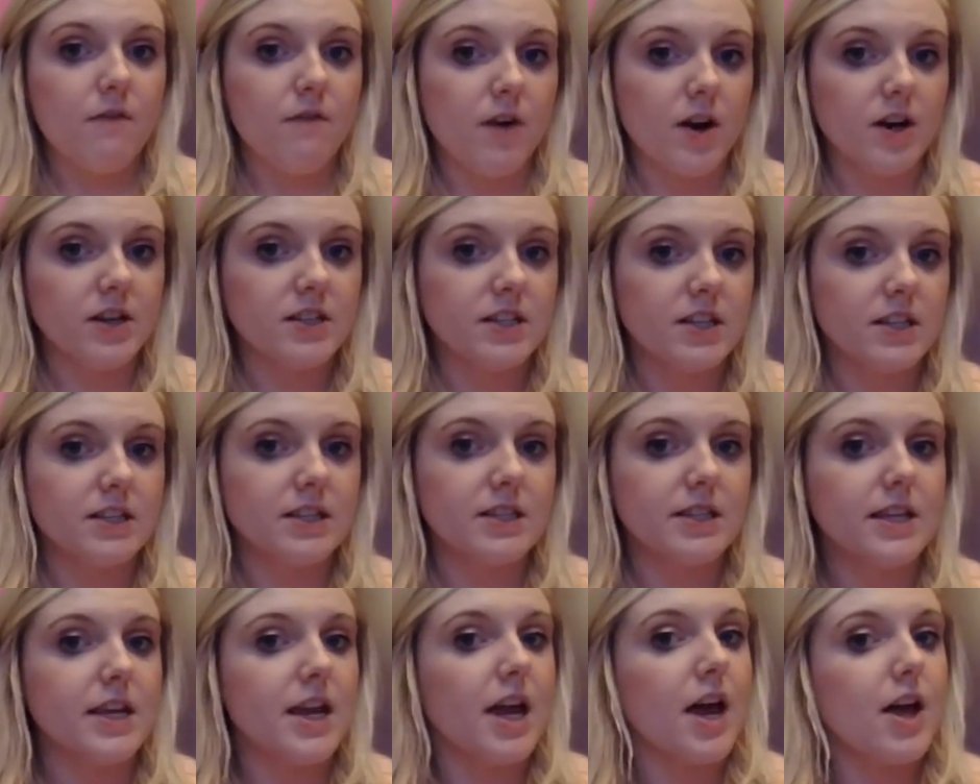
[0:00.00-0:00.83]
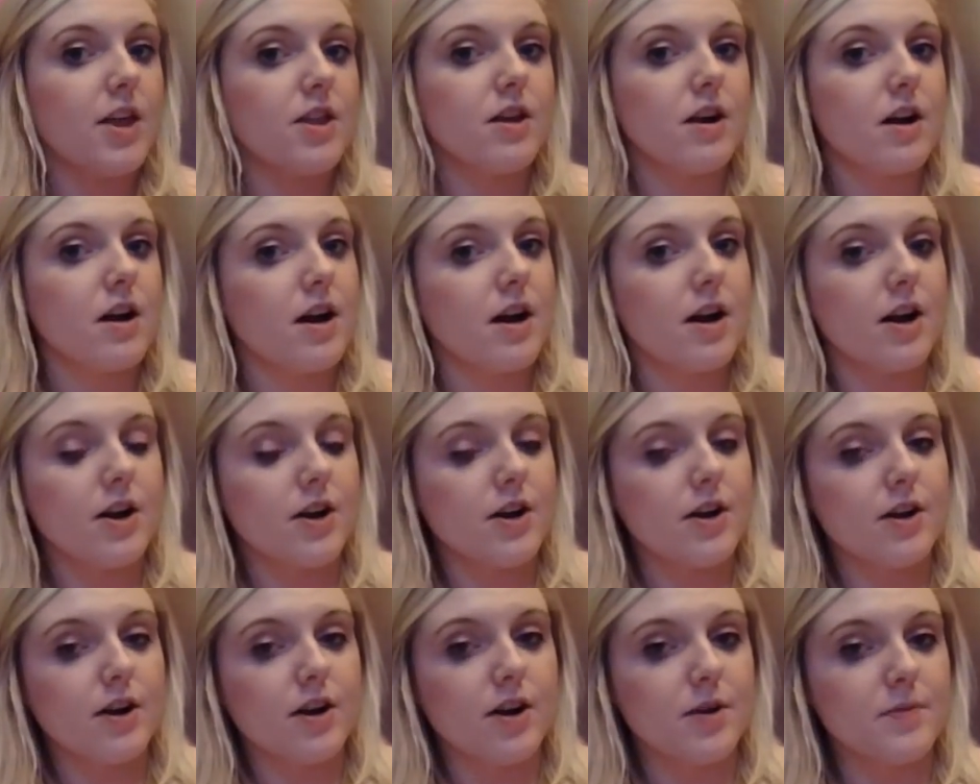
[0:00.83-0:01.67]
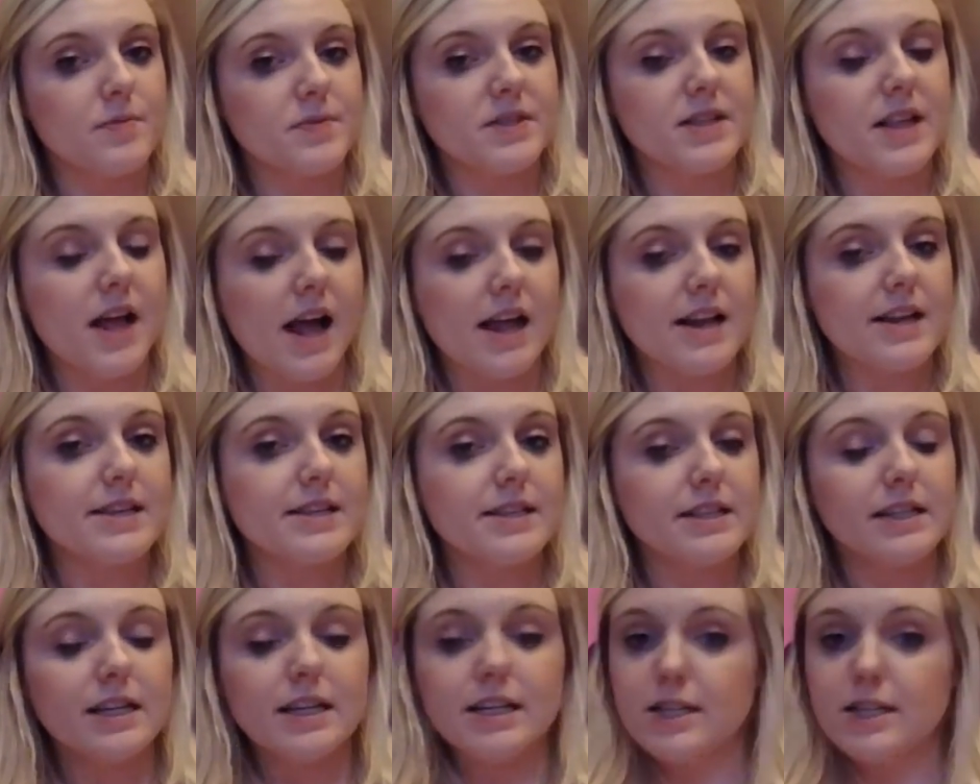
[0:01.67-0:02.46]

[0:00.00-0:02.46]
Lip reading: versus the other groups that